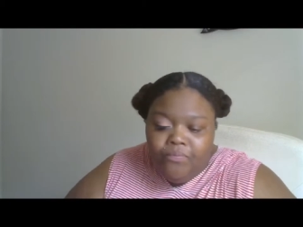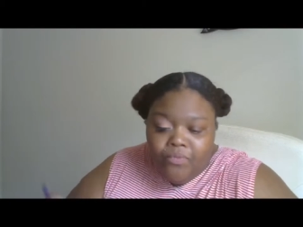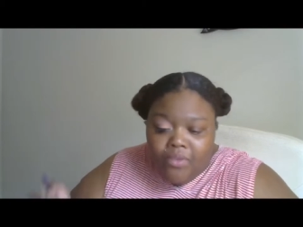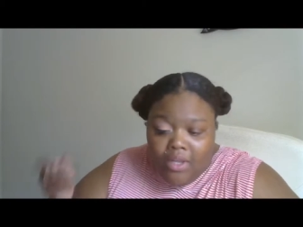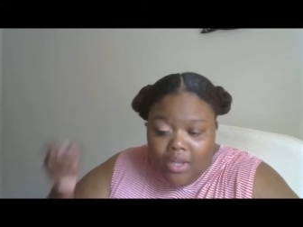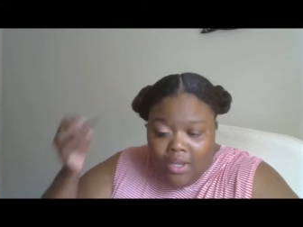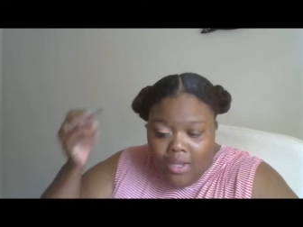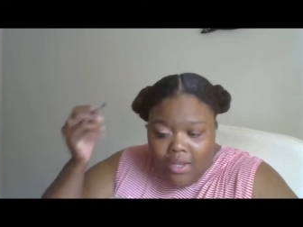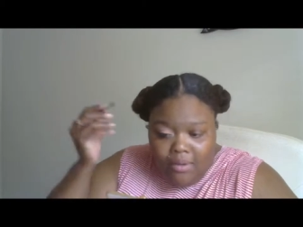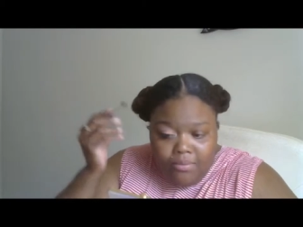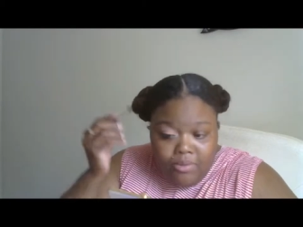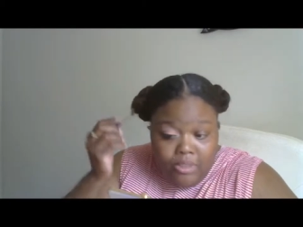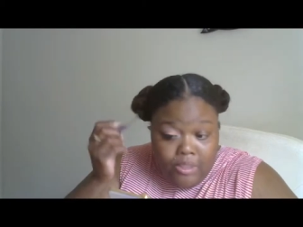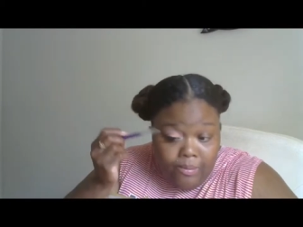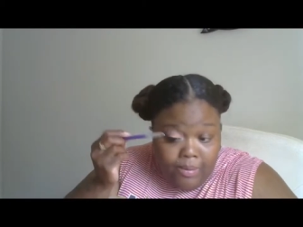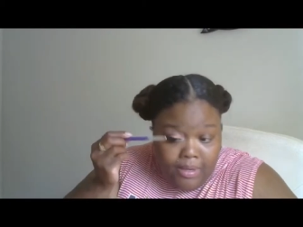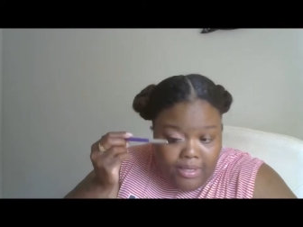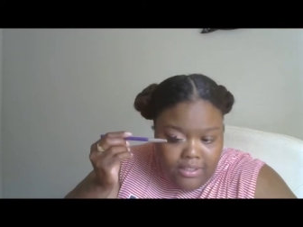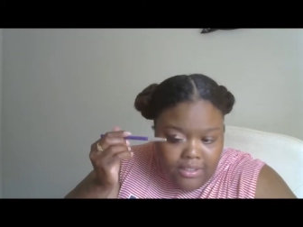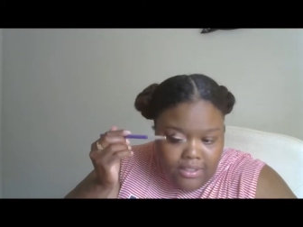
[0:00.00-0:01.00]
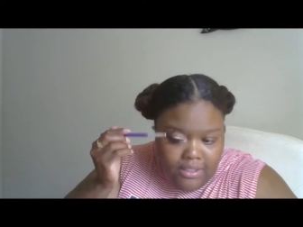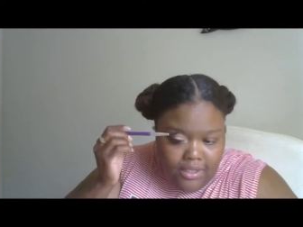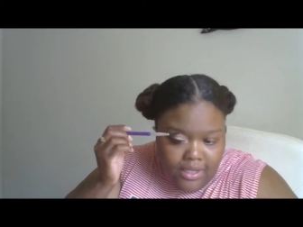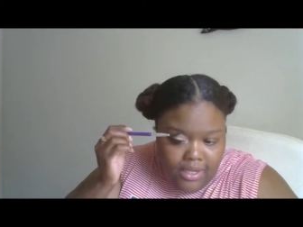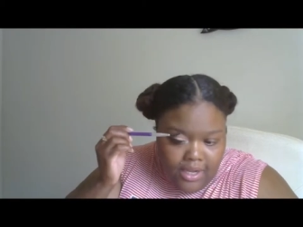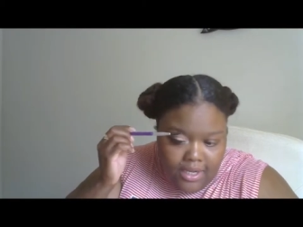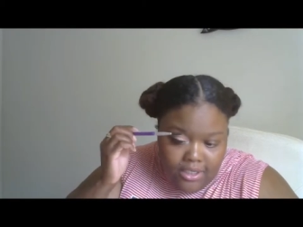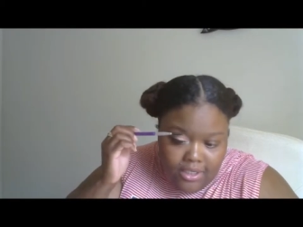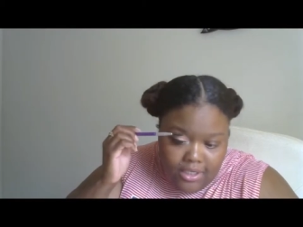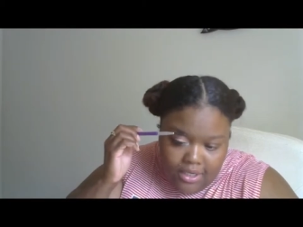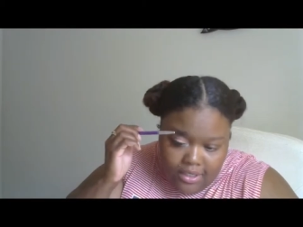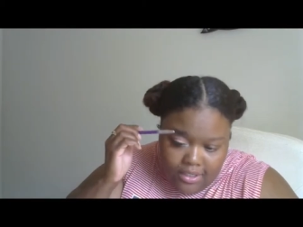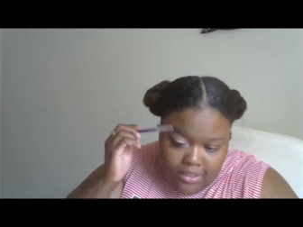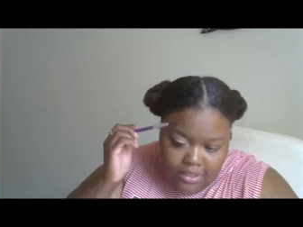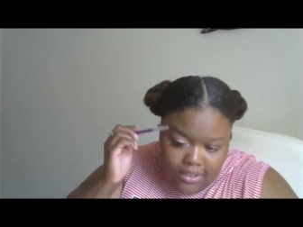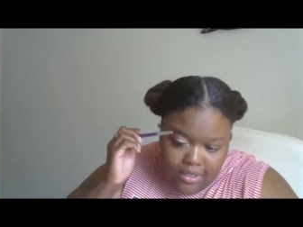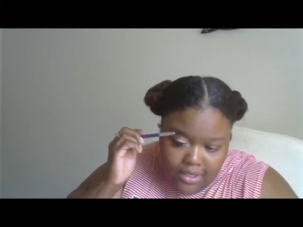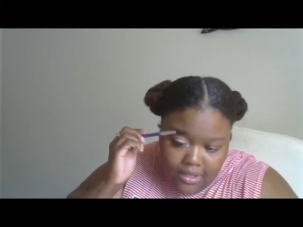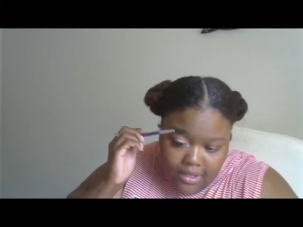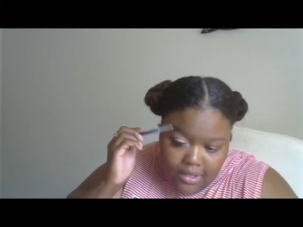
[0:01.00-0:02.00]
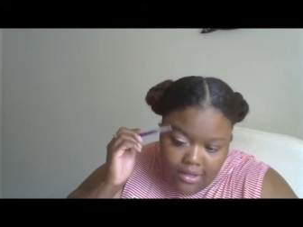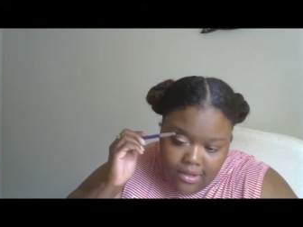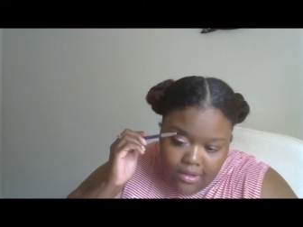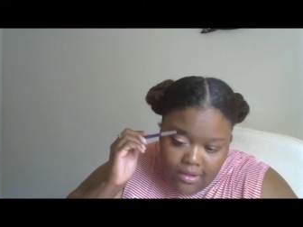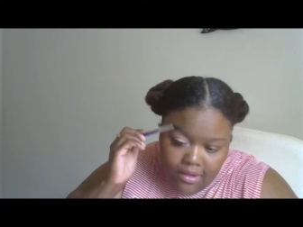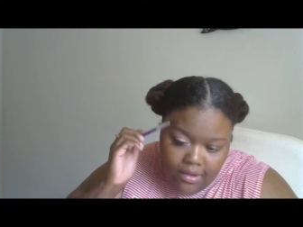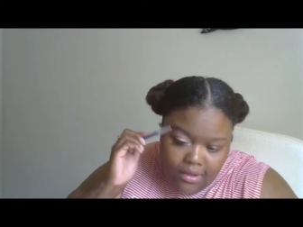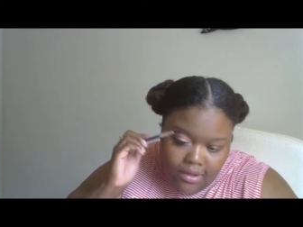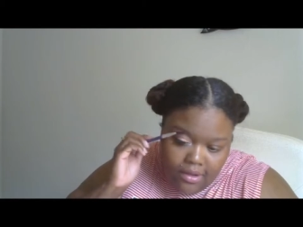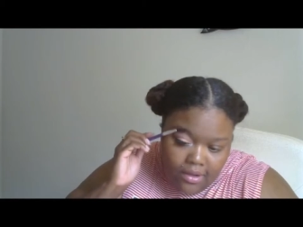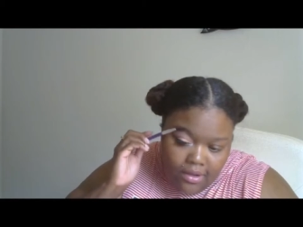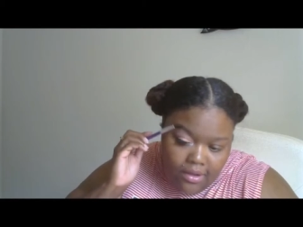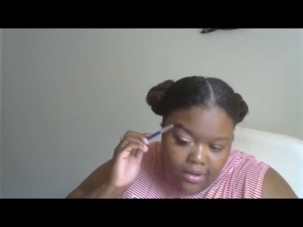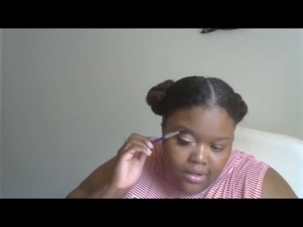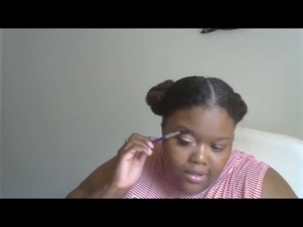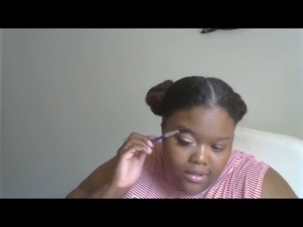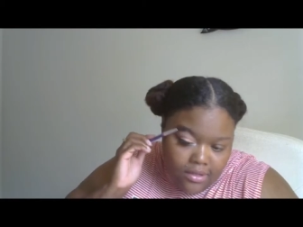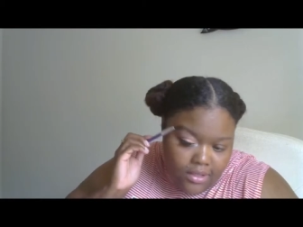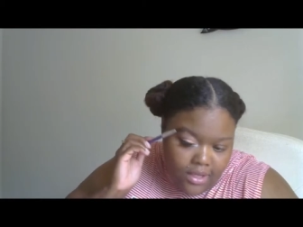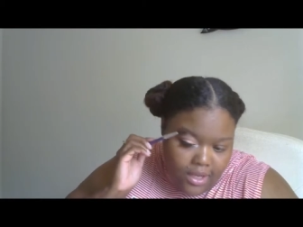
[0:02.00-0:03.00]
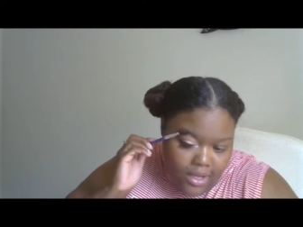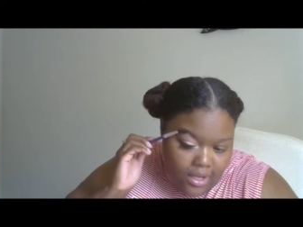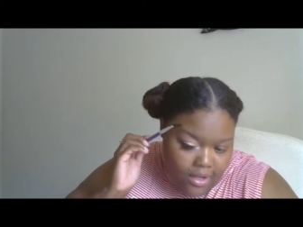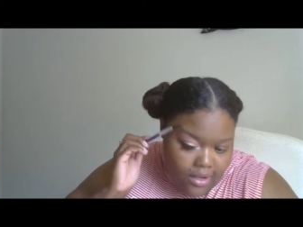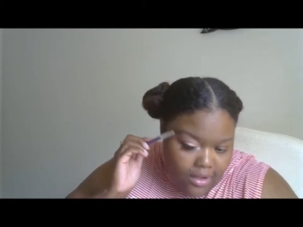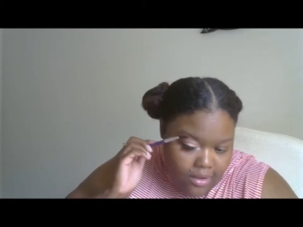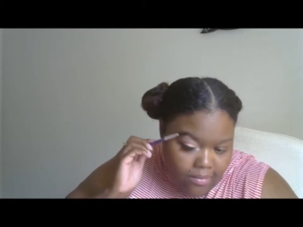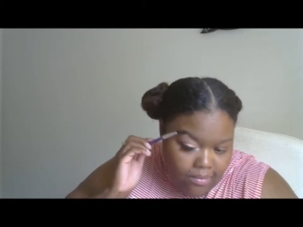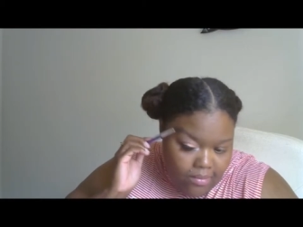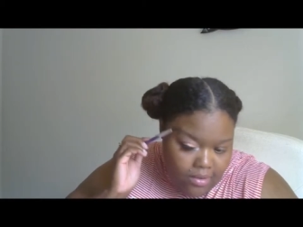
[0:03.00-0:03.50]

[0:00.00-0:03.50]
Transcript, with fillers: Um, so basically I just take them,